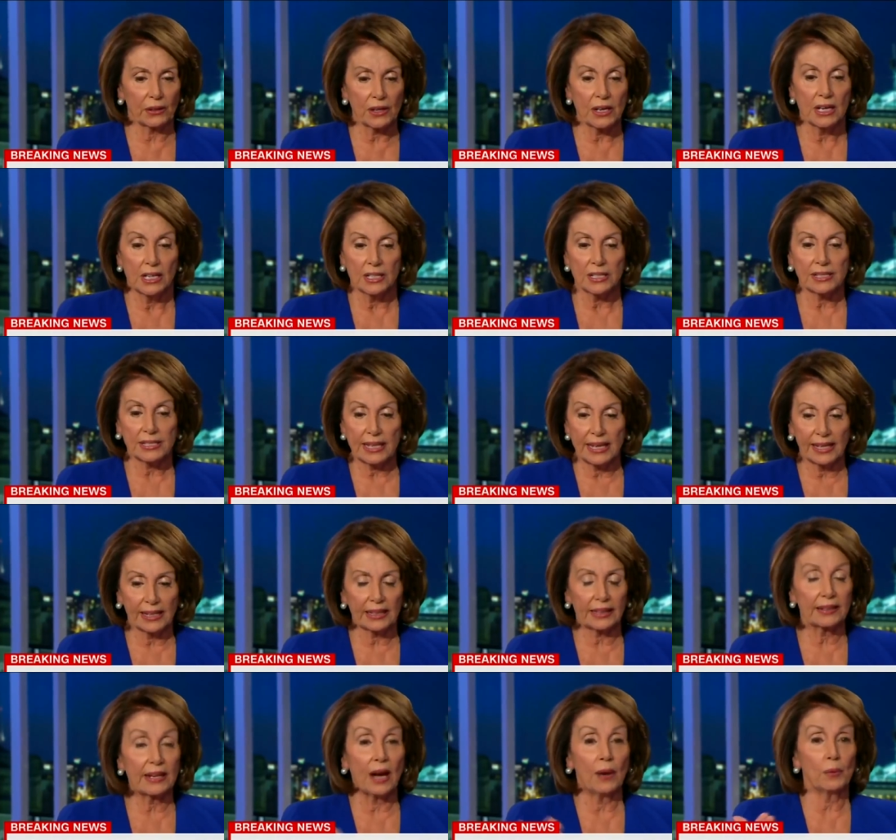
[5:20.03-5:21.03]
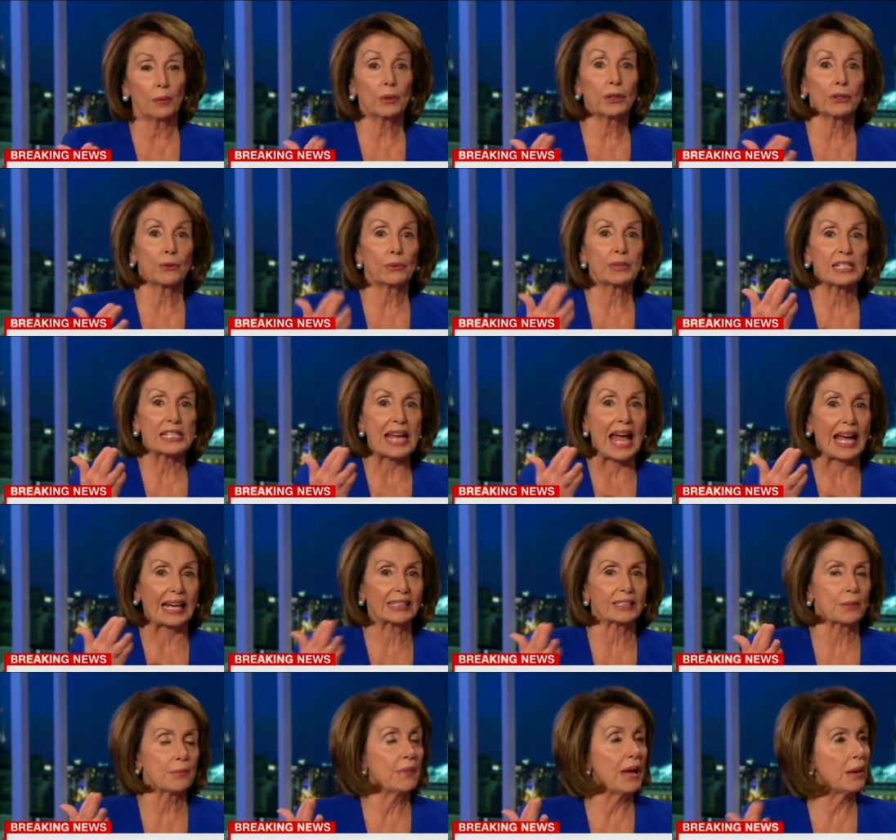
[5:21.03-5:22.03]
there saying, now I'm going to
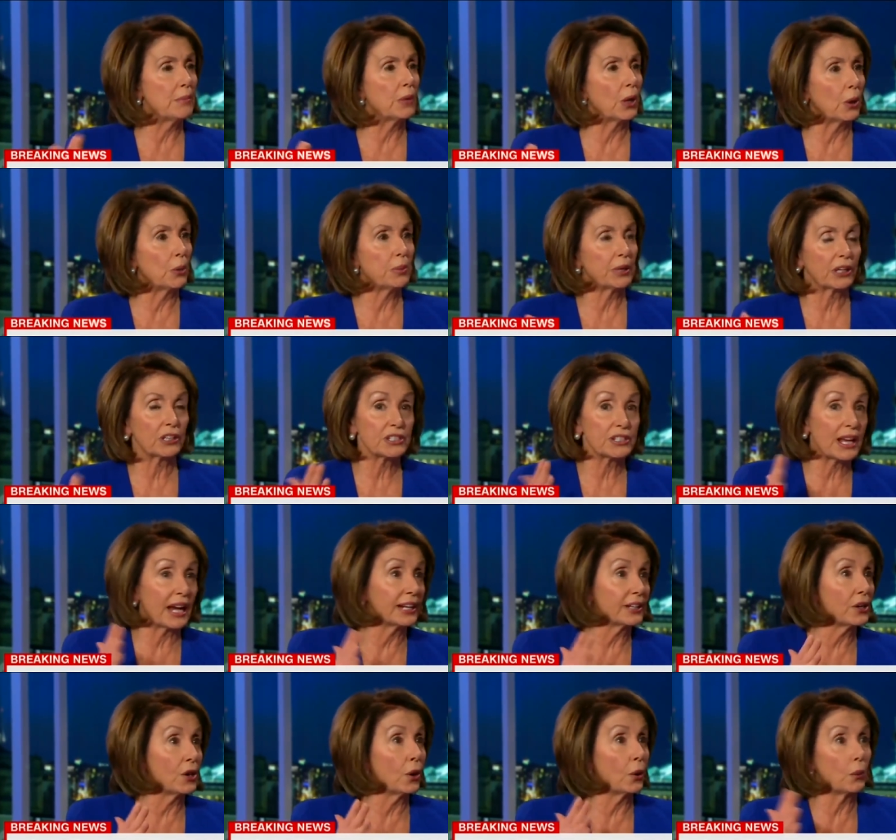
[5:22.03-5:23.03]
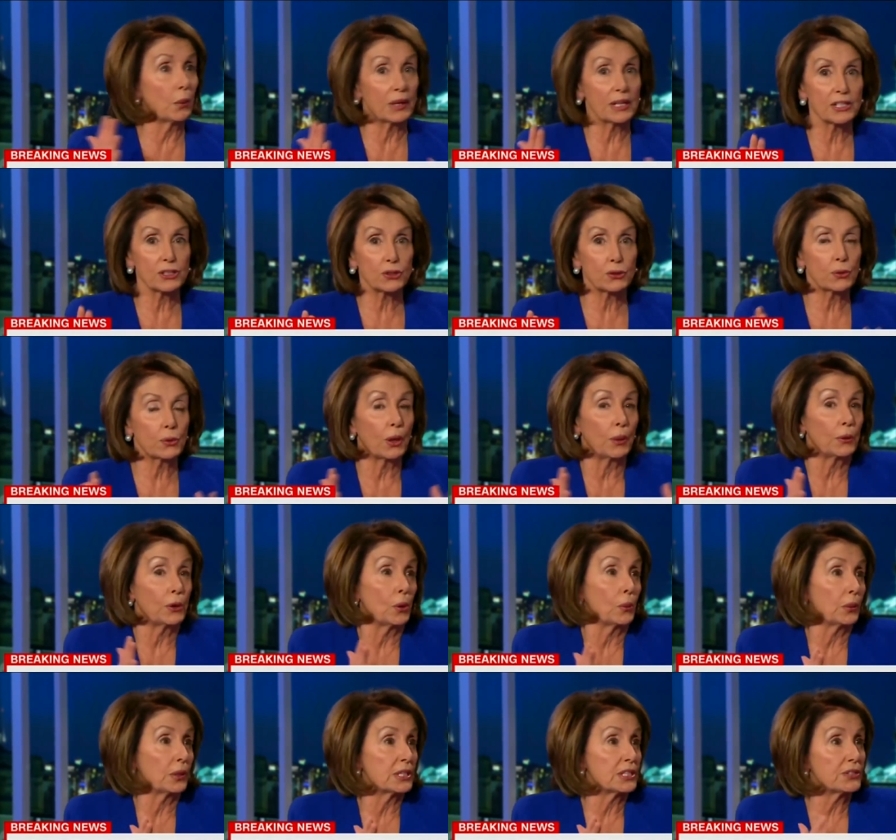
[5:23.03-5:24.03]
redact a memo because I know what is true,
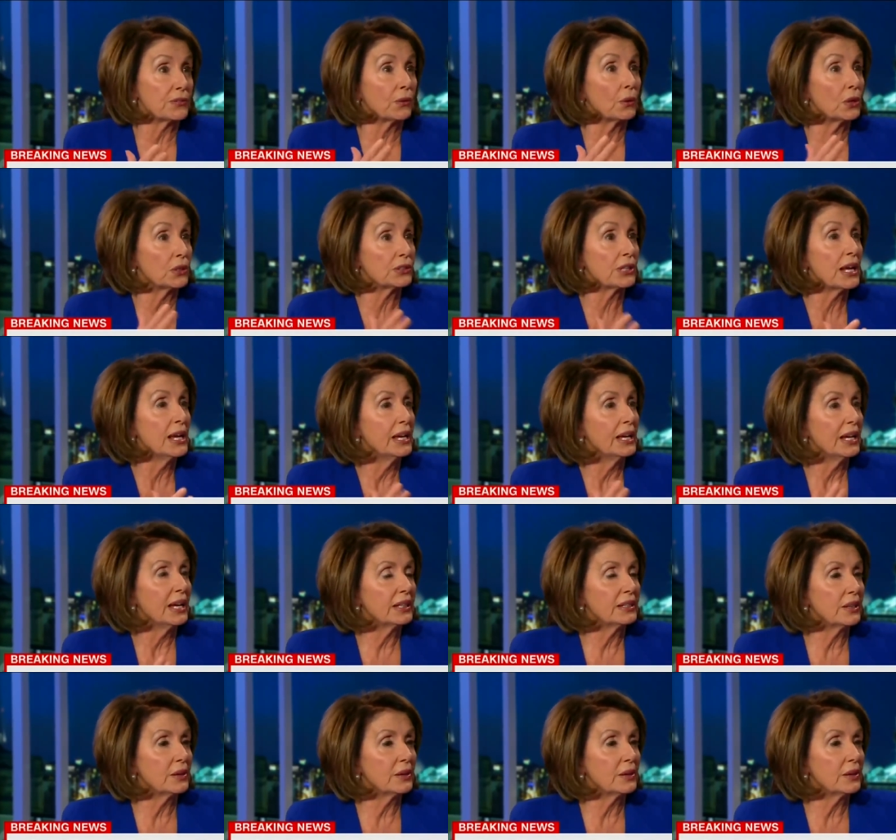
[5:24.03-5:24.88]
I know what is false. No, I'm